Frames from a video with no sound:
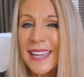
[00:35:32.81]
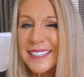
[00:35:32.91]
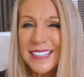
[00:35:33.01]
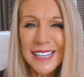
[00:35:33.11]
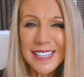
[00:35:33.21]

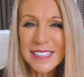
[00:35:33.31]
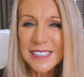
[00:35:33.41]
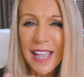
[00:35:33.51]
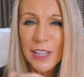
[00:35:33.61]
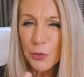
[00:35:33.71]

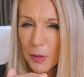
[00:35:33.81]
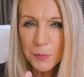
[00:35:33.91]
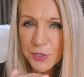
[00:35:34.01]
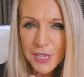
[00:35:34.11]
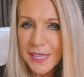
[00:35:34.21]
it's like
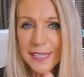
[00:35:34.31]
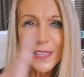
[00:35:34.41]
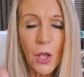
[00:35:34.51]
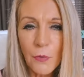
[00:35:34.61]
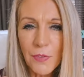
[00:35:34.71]
3% that
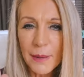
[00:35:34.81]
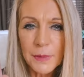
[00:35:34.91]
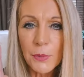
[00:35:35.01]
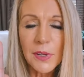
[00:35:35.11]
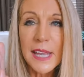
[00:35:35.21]
the whole
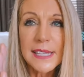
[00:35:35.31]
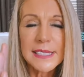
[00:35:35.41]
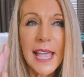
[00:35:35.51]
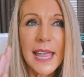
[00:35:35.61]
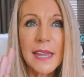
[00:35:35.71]
family will get
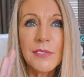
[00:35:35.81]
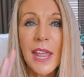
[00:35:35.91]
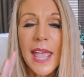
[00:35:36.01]
saved.